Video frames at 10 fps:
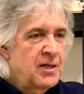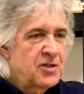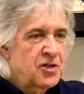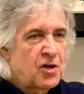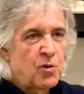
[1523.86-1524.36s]

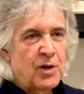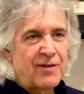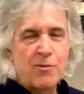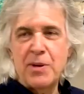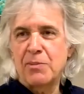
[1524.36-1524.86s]
So
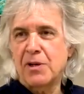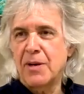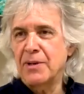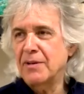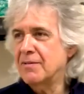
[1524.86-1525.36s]
whenever people
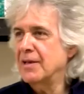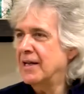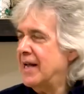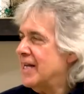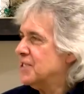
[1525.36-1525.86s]
come in
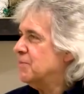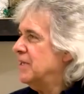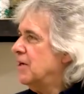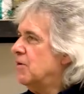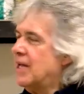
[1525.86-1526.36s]
and ask
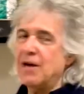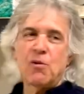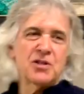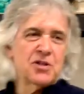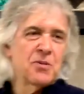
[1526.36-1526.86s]
me, okay,
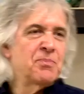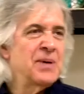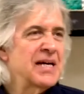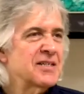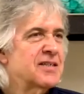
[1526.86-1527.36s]
what's the
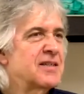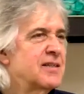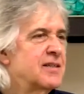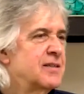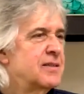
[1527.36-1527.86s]
best
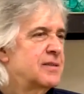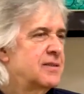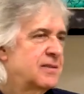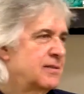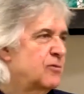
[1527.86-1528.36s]

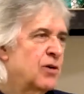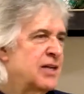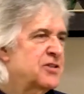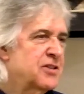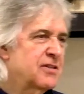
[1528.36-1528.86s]

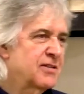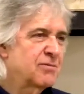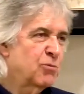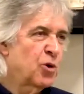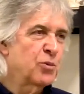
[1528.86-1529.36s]
resin,
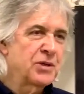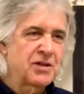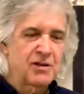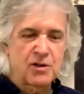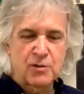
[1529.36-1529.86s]
mold
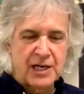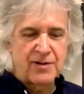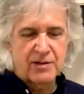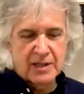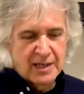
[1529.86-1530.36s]
material,
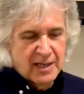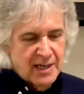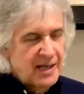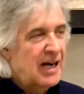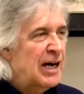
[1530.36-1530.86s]
whatever,
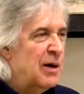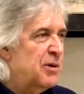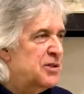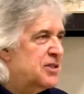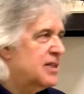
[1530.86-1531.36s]
I
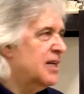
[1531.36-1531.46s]
always